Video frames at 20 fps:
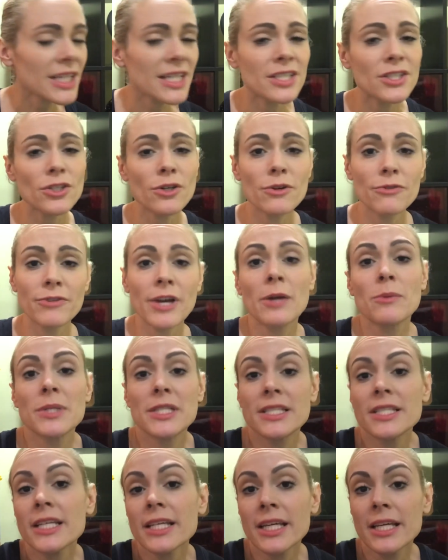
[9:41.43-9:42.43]
And so if I
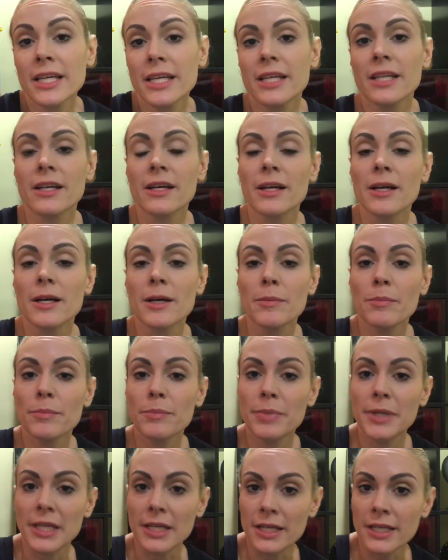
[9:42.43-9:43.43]
was singing in a
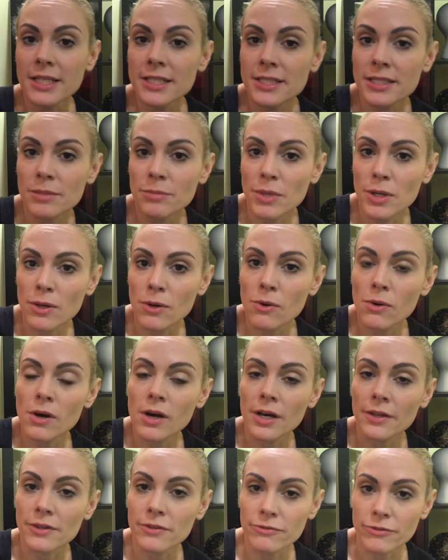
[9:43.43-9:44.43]
pianissimo
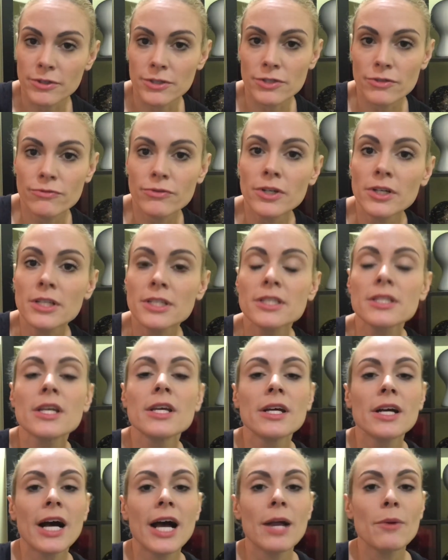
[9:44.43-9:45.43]
on the first verse,
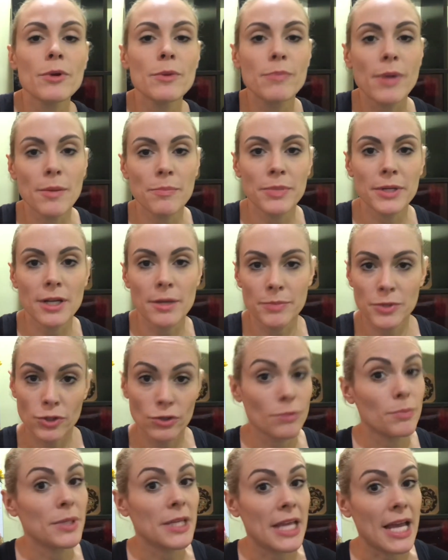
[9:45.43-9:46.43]
I would bump it up to
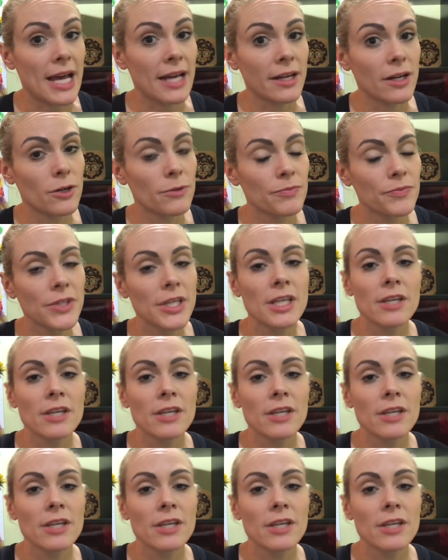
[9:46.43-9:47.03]
a piano.